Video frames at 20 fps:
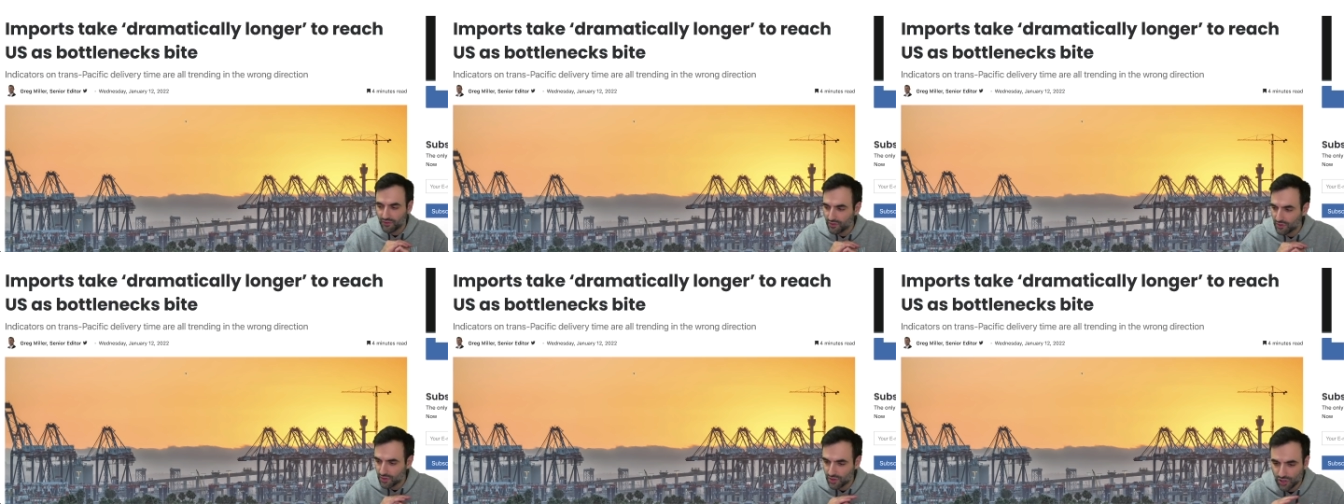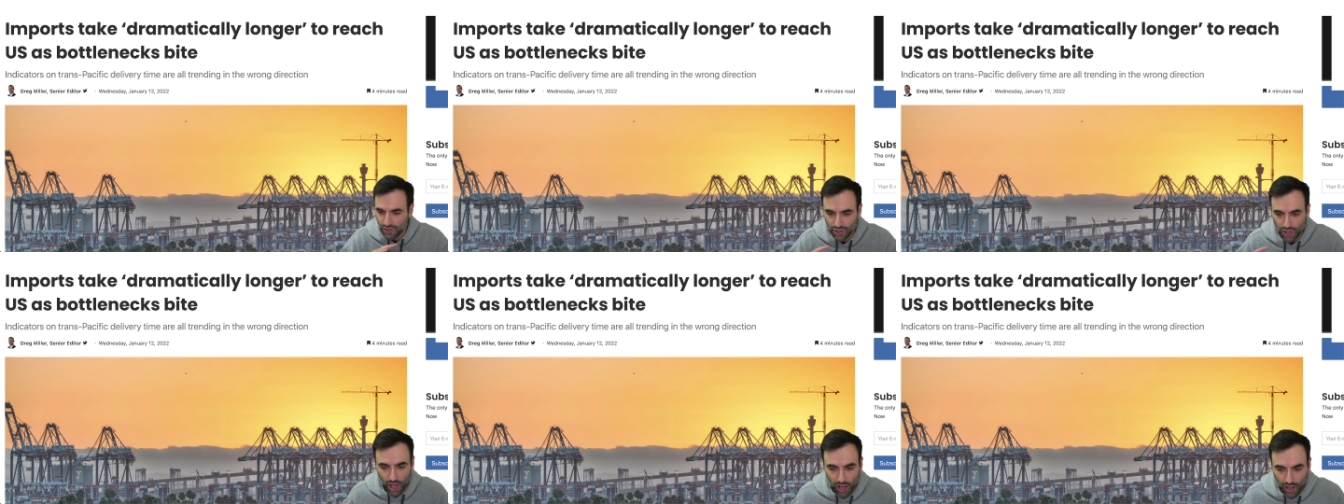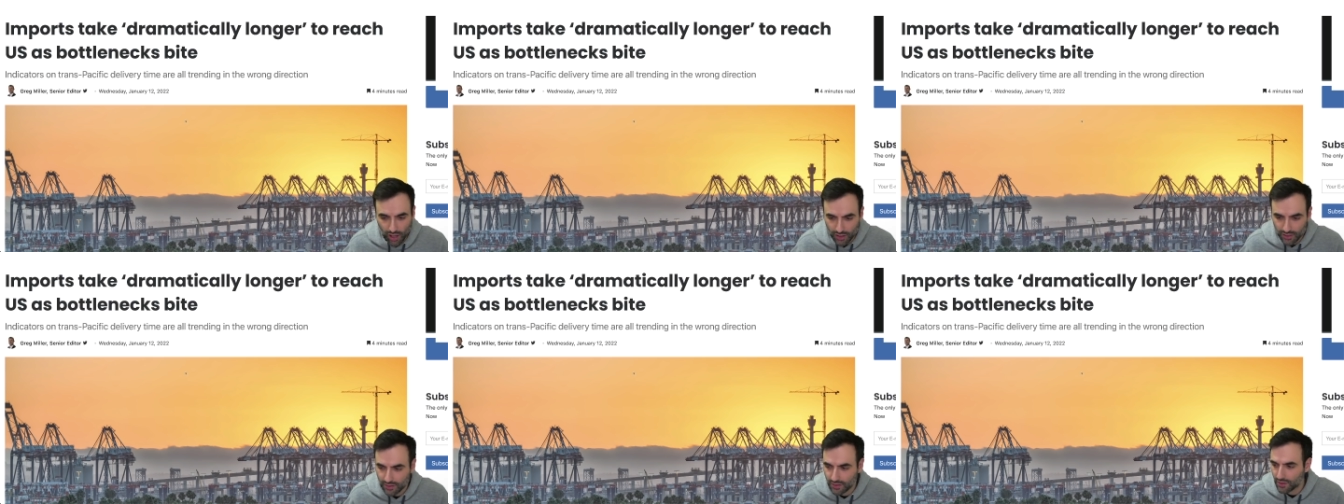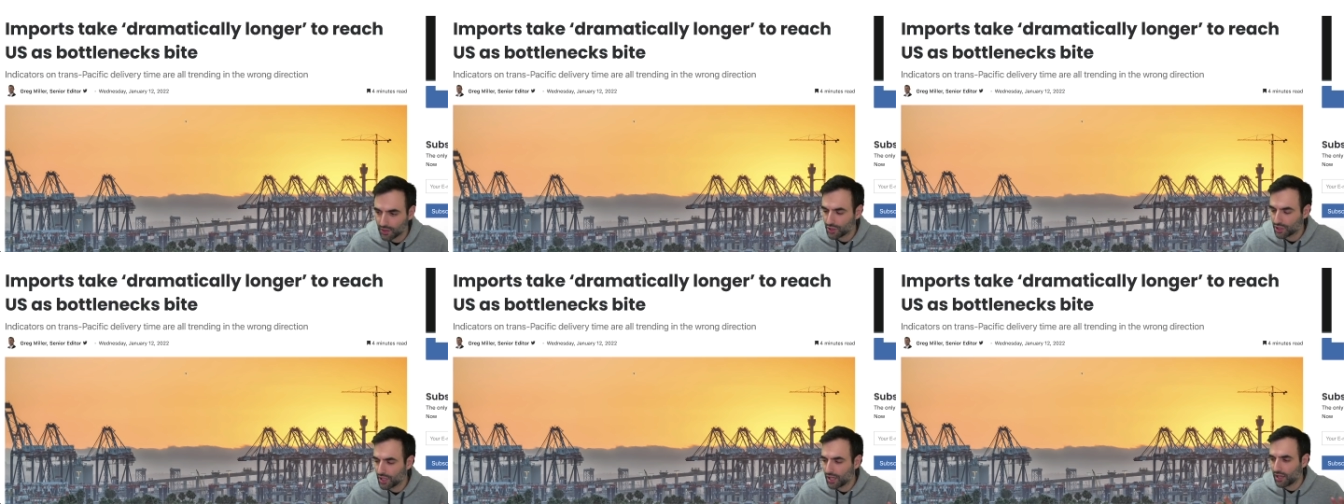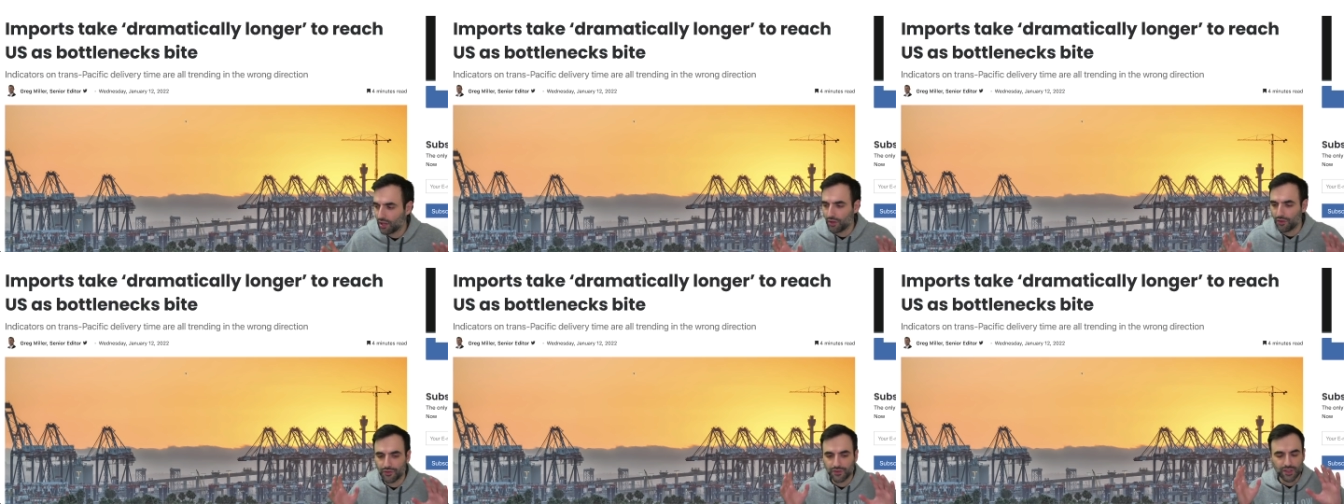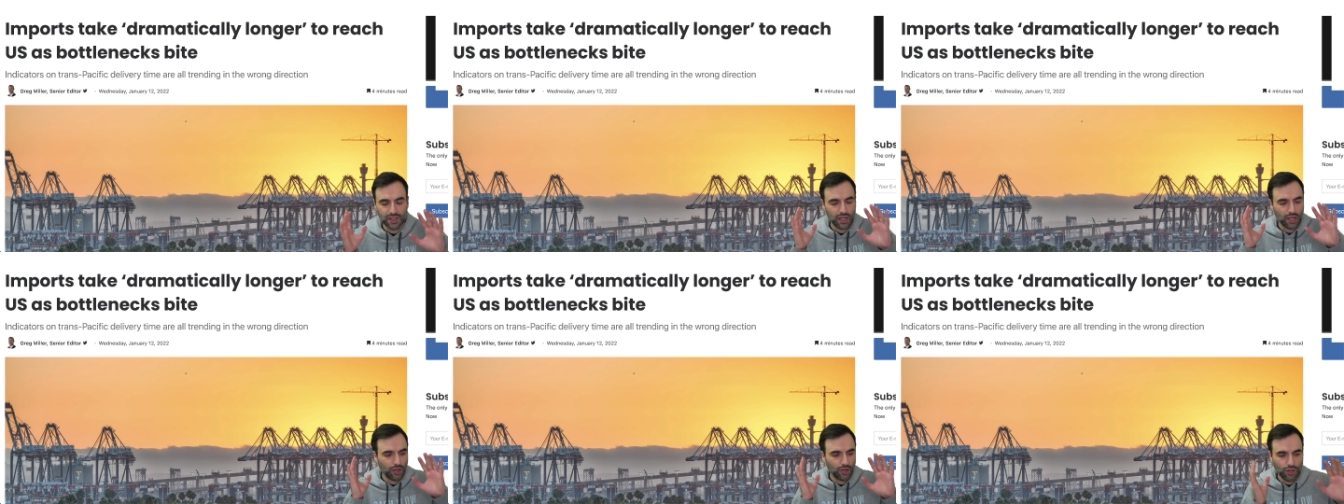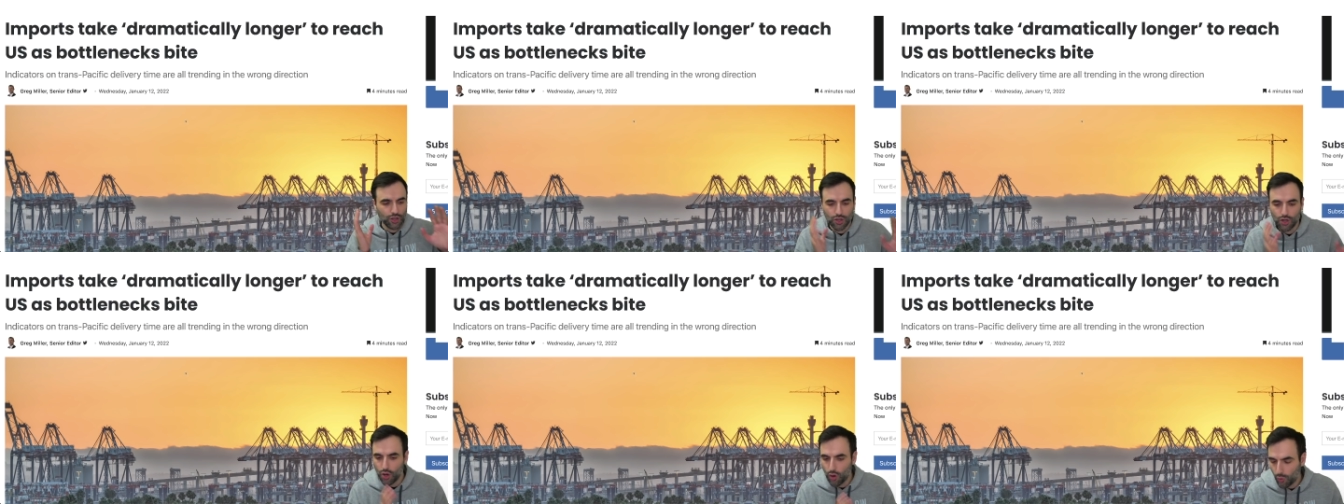Stocked shelves,
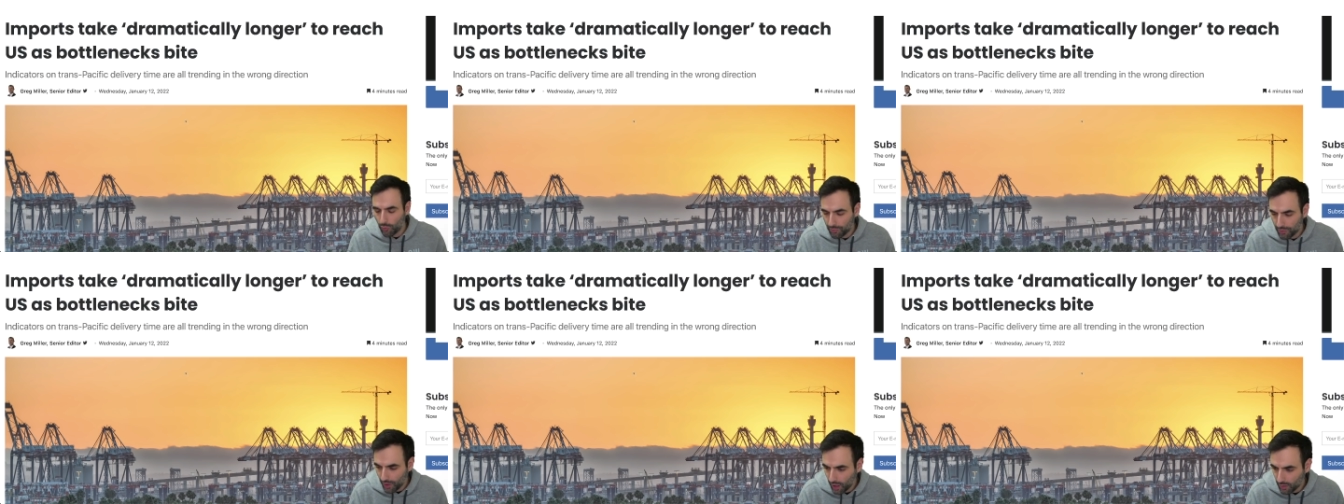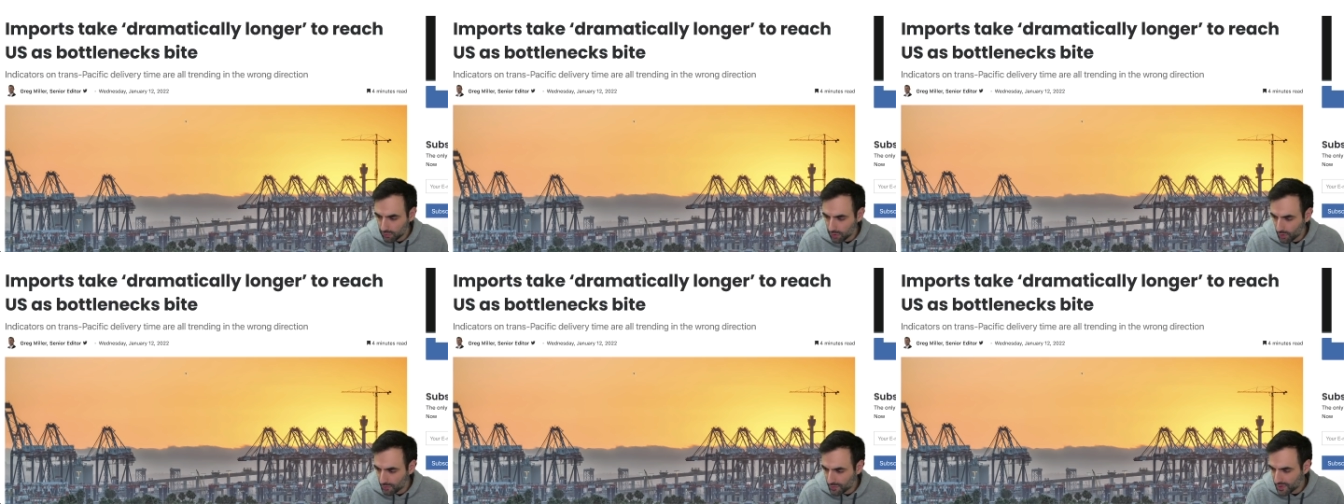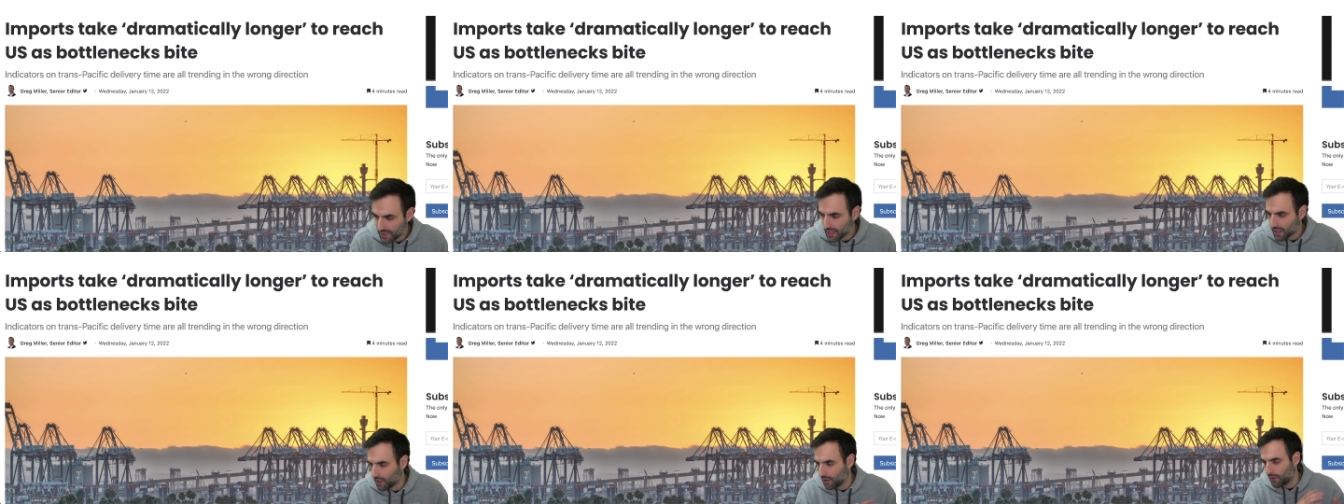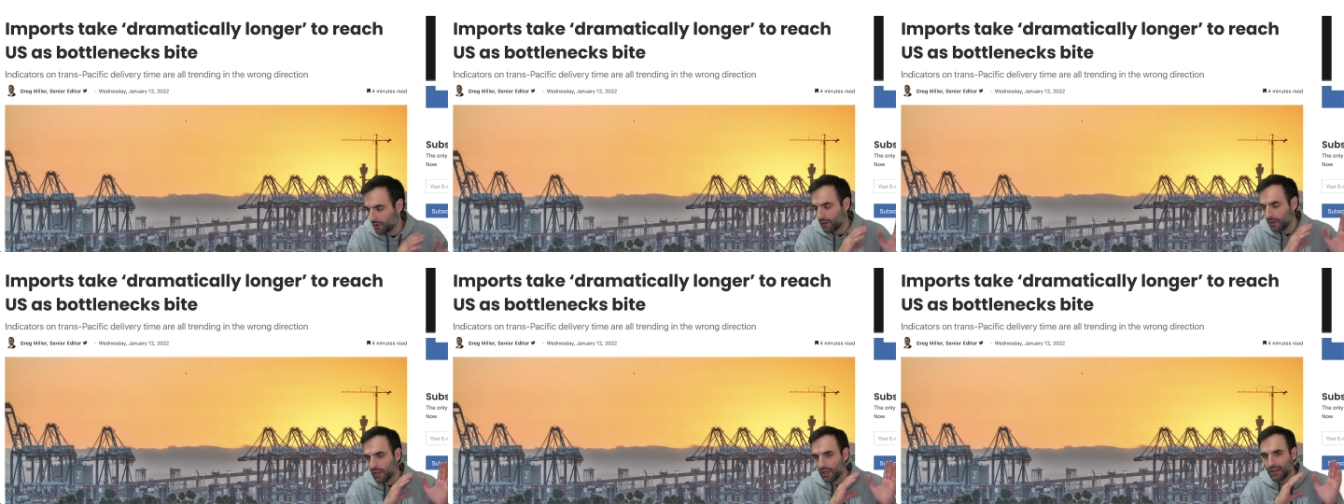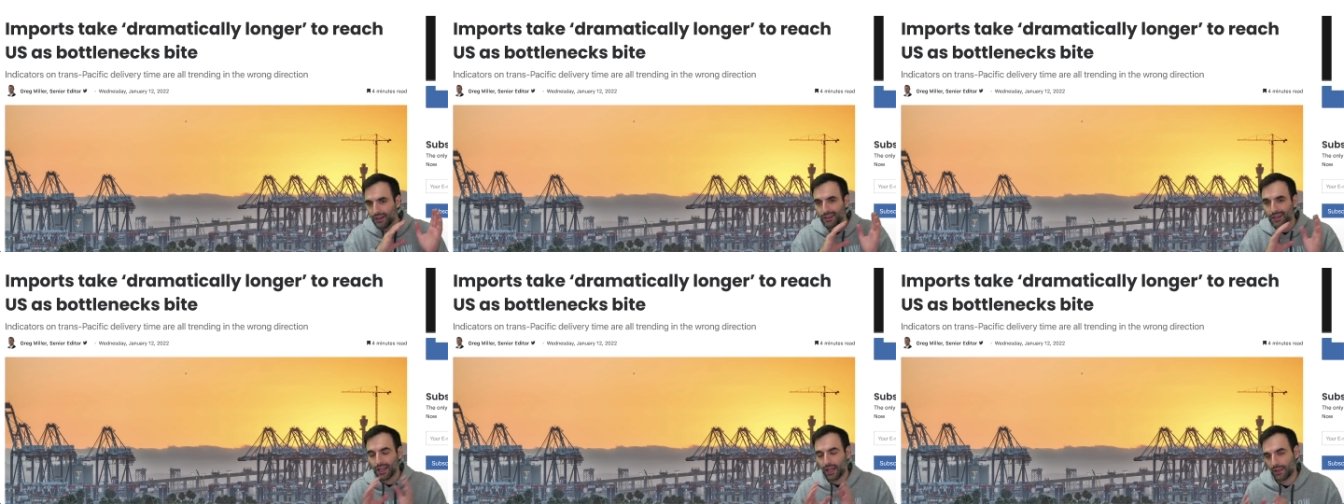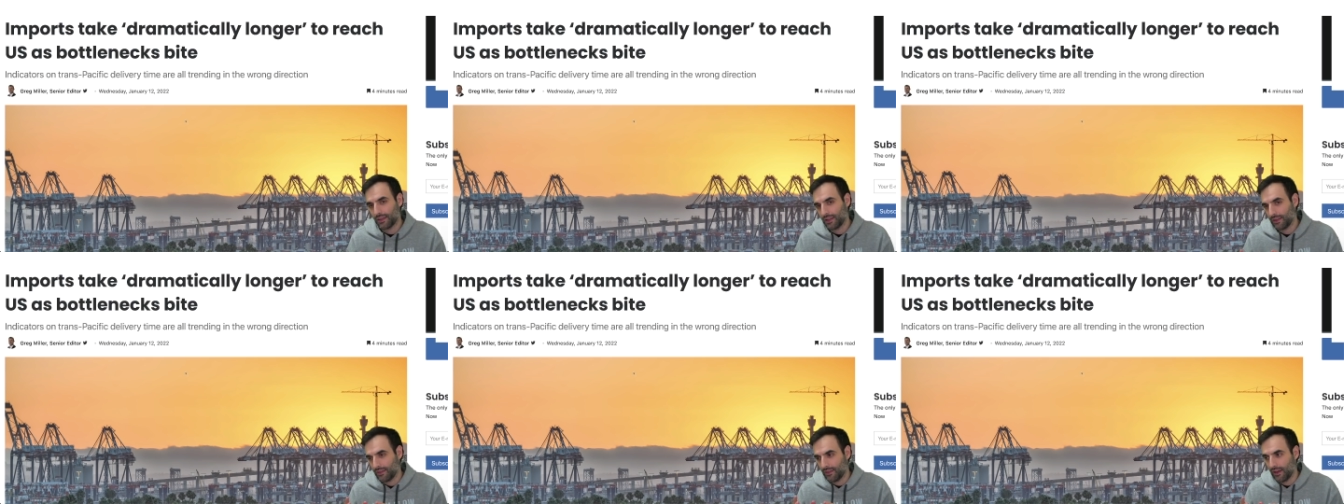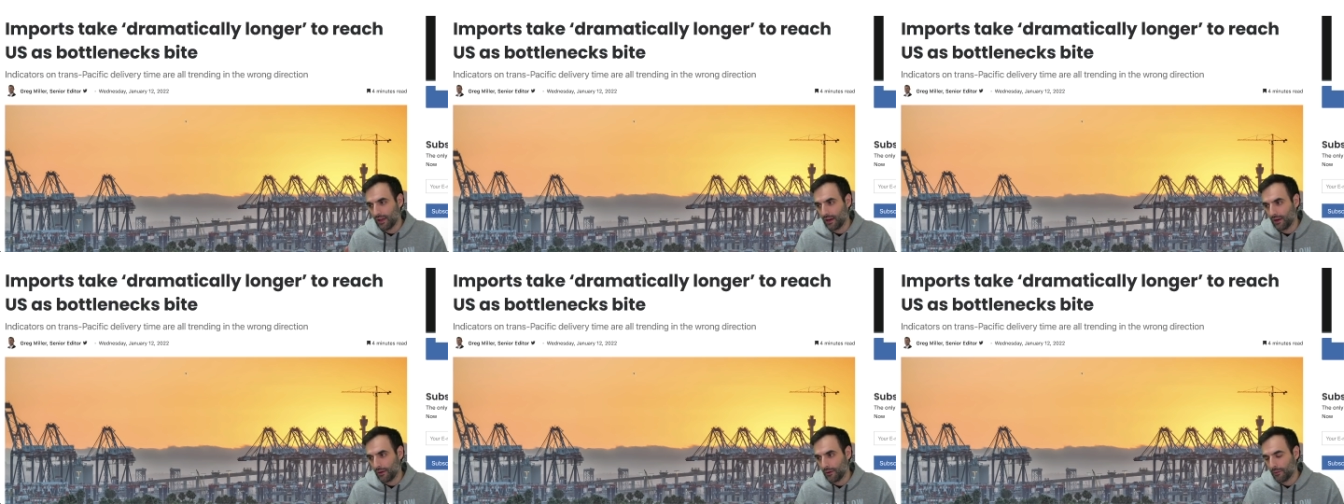no problems here, nothing
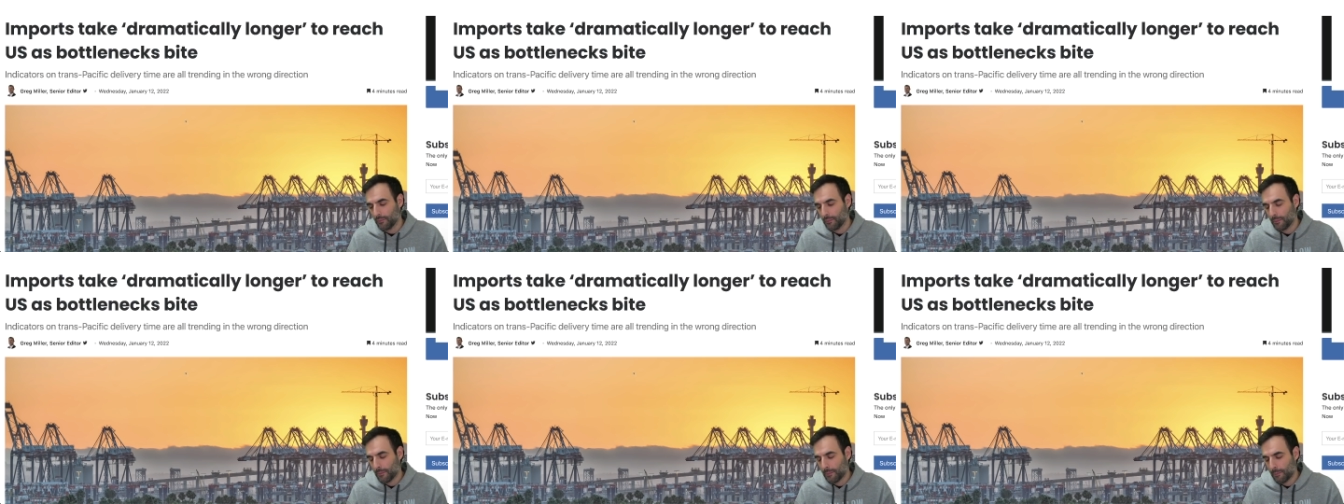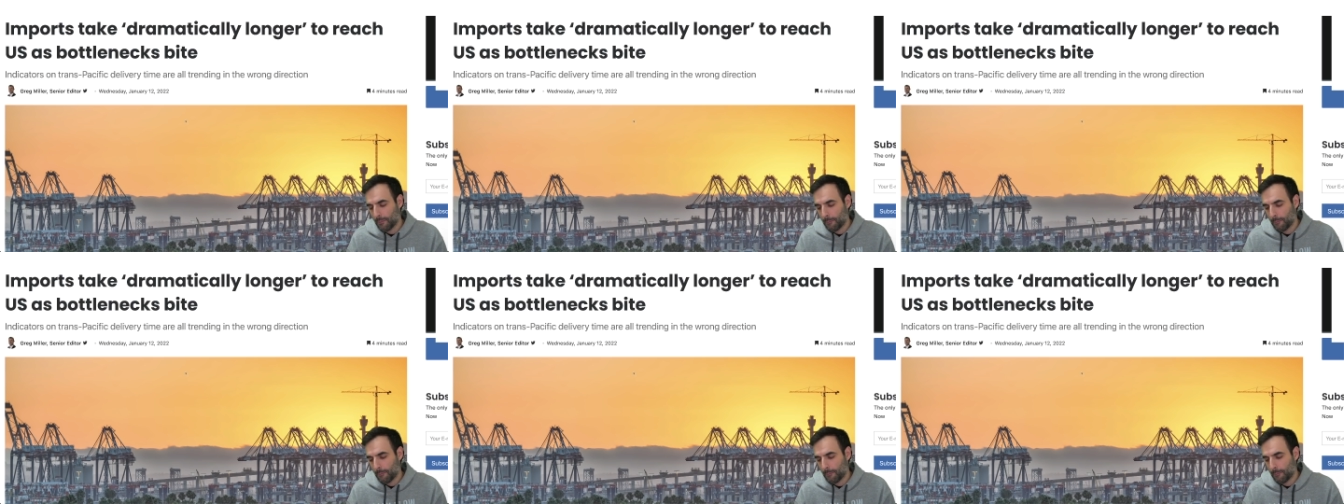there.